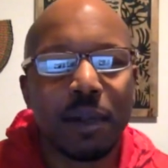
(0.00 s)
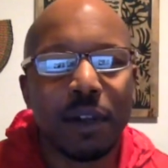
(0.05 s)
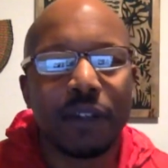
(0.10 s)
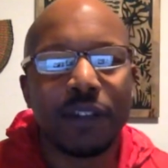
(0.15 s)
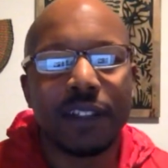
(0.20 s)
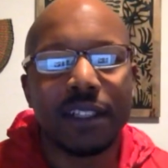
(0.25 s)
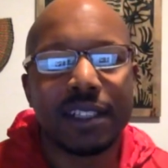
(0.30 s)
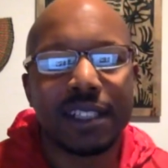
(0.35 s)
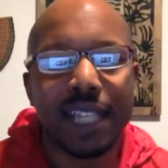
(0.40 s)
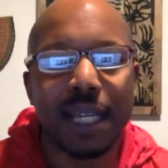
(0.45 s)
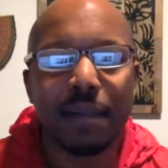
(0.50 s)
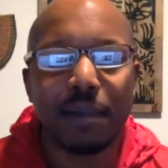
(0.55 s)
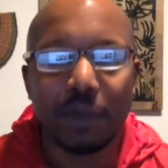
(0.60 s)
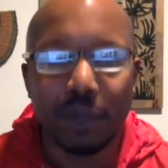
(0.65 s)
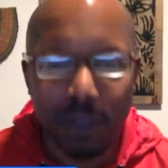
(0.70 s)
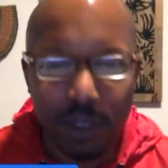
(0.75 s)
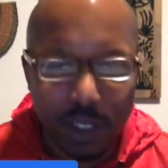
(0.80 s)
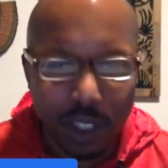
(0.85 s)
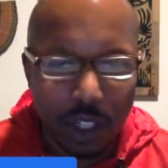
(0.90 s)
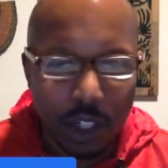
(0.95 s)
a perfect
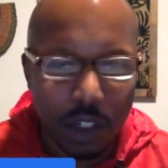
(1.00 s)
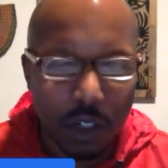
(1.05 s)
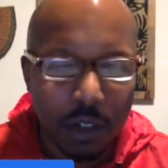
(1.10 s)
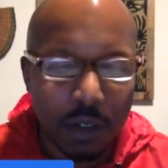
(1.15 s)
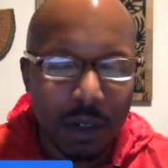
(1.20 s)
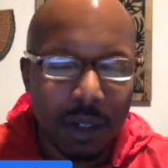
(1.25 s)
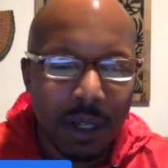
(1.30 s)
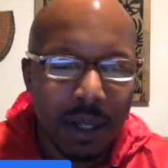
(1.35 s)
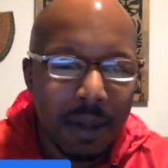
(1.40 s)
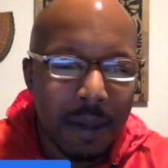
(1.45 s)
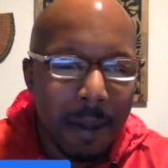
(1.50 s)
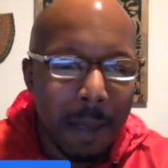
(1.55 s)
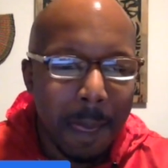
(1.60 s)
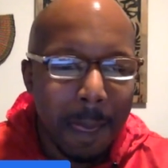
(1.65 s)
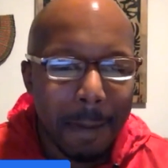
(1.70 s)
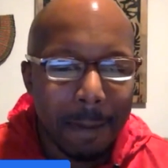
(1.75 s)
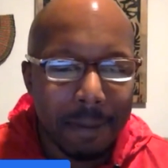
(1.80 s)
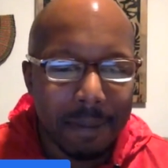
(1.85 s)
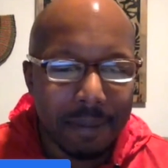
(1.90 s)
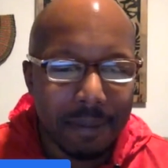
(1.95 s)
example. So,
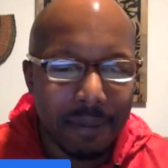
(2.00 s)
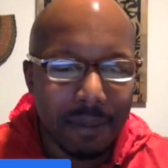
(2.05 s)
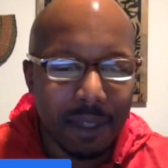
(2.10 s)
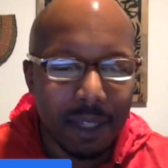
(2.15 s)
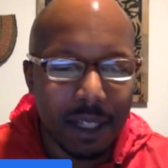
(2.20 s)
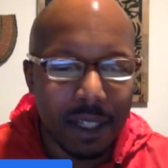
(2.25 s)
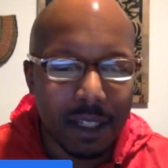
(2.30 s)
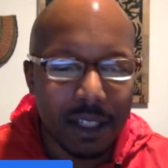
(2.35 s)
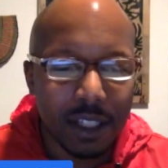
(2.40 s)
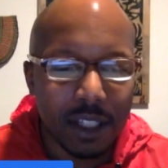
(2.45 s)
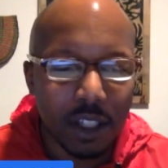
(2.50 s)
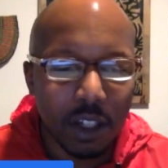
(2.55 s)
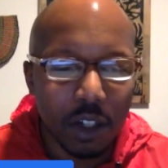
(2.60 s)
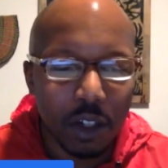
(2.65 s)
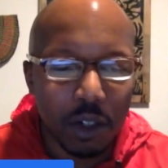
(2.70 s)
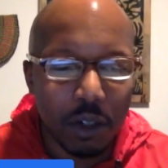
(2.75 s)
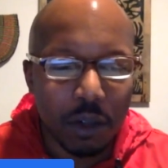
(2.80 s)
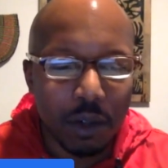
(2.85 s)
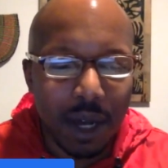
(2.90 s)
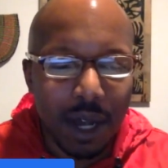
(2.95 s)

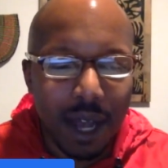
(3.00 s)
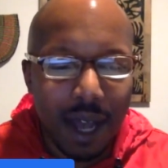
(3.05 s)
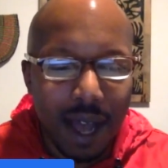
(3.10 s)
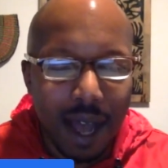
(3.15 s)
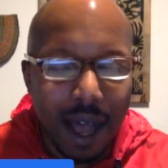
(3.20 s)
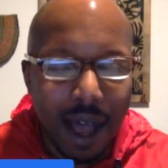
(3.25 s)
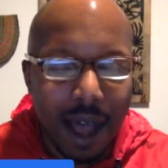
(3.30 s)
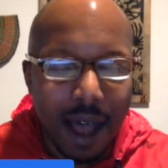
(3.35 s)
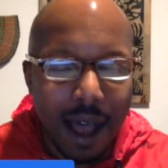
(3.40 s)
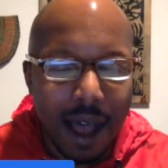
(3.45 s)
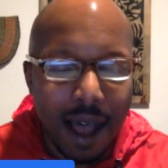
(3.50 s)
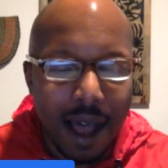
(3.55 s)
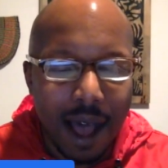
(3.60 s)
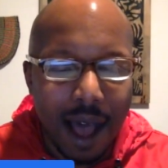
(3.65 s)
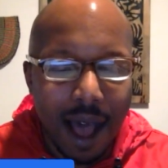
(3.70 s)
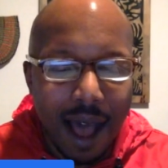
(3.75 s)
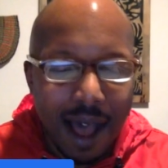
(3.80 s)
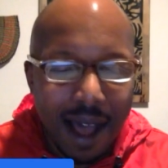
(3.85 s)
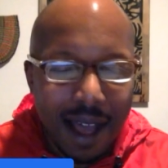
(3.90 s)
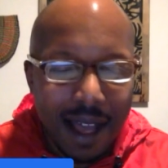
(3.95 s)
so
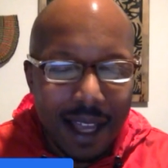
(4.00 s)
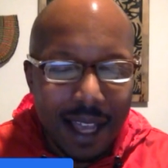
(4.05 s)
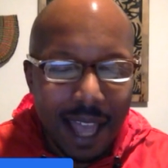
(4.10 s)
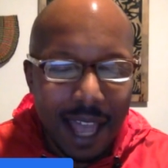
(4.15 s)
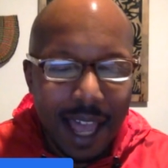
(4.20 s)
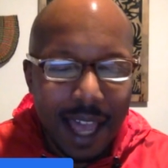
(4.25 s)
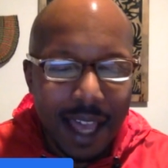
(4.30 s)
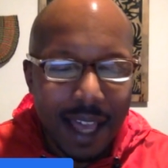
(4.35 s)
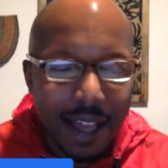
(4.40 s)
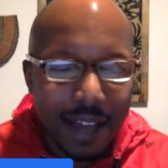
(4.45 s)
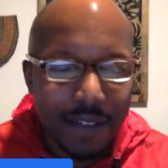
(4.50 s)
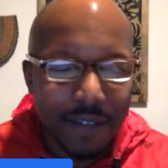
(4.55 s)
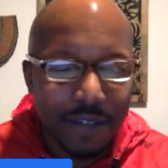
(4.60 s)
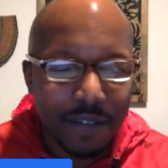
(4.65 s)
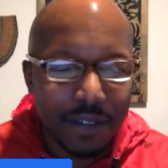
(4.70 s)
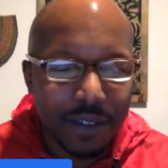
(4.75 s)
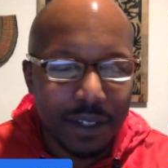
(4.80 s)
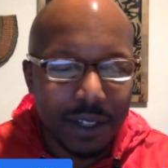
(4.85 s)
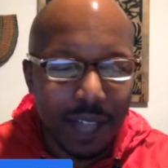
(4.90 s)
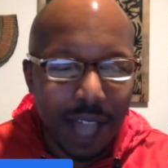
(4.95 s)
I
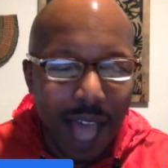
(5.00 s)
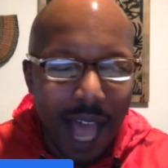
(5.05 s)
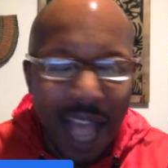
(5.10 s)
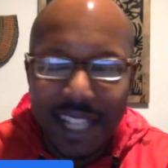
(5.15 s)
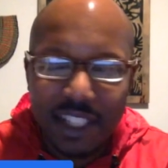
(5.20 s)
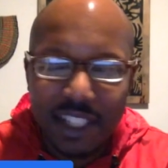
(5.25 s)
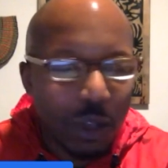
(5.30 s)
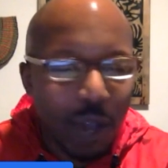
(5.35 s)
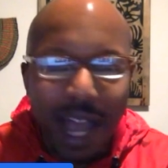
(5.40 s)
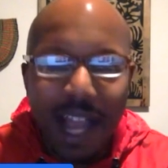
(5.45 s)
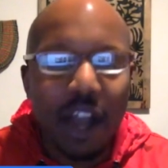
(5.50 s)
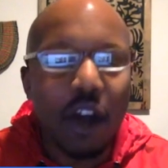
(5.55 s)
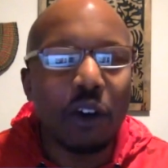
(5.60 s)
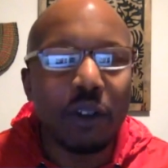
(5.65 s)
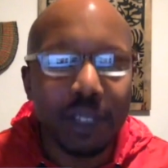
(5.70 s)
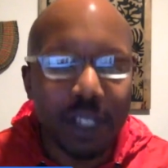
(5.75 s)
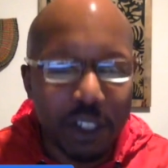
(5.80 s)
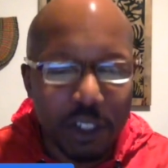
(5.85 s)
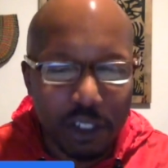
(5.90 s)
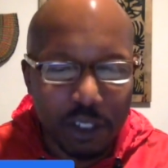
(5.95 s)
have I so I
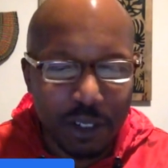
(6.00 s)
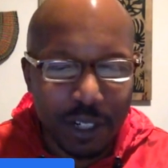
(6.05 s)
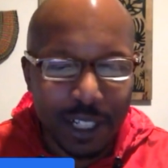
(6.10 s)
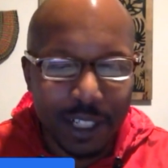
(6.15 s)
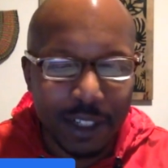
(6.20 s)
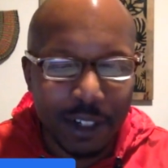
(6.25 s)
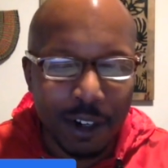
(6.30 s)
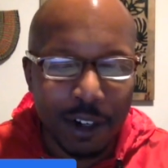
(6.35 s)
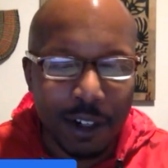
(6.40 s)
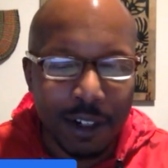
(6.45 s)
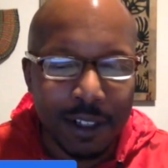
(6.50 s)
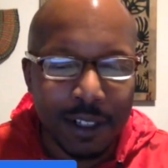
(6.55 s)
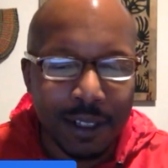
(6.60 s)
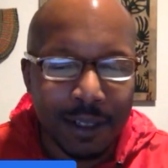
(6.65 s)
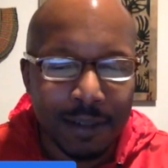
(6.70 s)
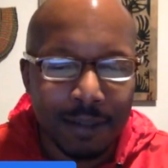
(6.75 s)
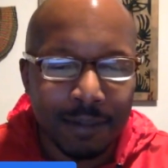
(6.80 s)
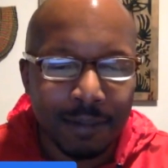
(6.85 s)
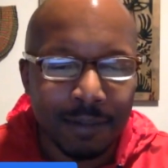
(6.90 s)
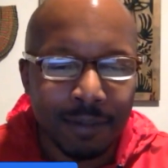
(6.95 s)
only use credit
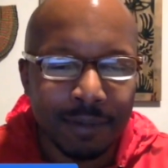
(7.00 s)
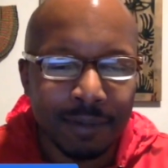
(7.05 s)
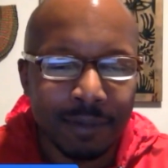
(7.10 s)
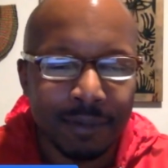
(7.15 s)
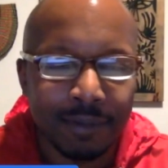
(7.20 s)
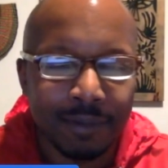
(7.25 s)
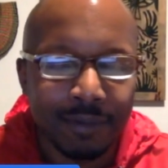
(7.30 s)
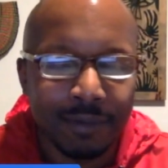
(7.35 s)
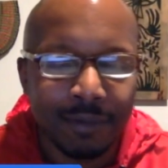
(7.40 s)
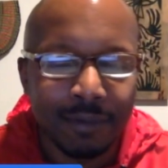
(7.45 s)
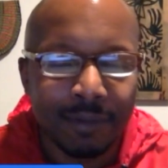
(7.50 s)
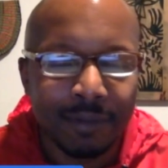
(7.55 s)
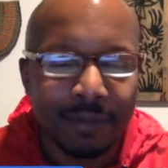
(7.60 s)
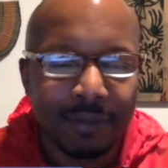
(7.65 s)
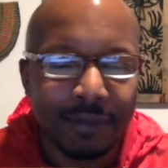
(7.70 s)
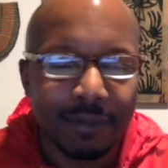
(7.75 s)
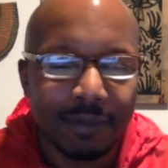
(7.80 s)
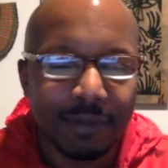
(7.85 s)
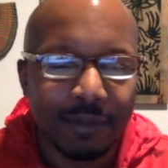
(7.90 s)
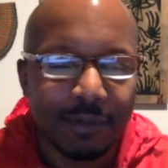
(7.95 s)
cards.
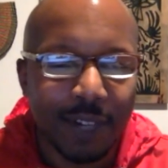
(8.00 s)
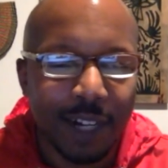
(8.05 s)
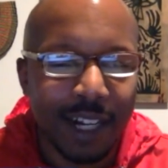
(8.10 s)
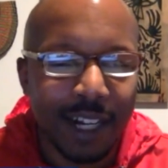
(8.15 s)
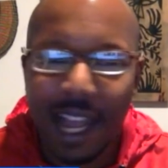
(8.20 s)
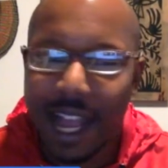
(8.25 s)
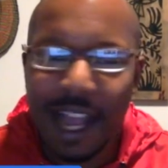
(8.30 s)
Right.